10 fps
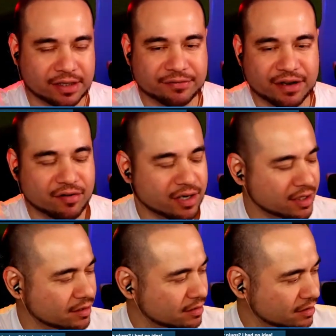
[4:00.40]
very
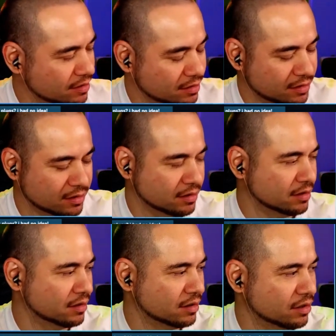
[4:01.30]

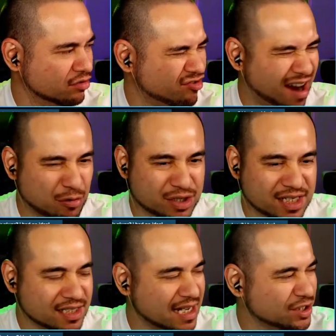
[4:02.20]

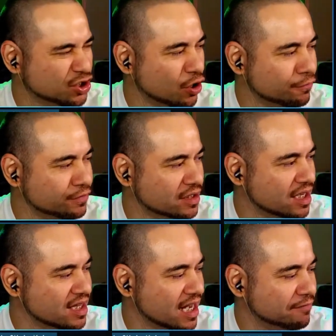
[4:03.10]
rounded and
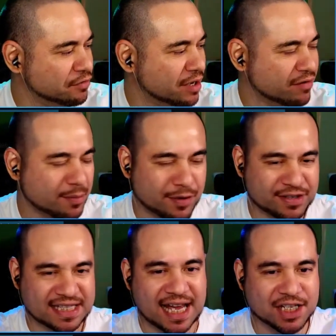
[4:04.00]
soft, that if you give it a bit of a
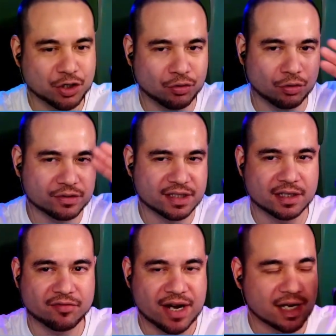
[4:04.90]
sand, you can all of a sudden
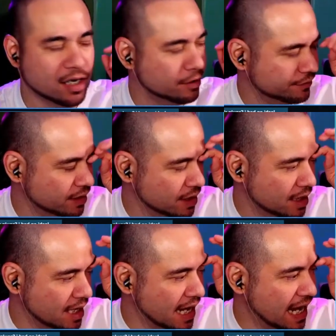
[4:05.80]
create a curve.
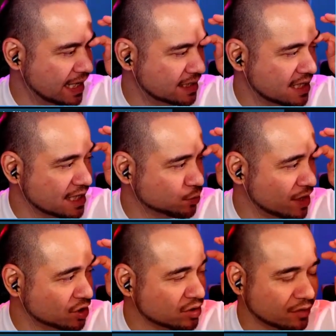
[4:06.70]
And that's why
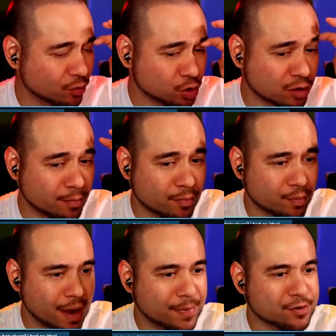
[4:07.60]
it's so difficult to,
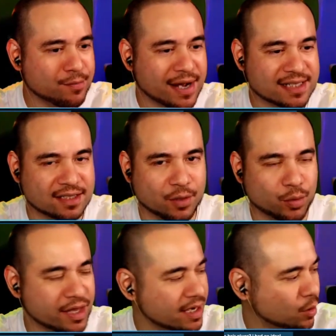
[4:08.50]
maybe you might start
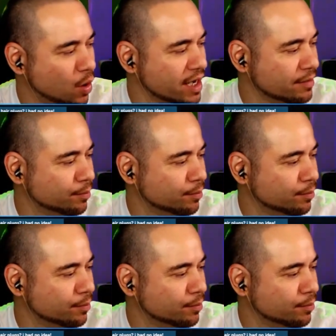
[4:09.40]
with it quite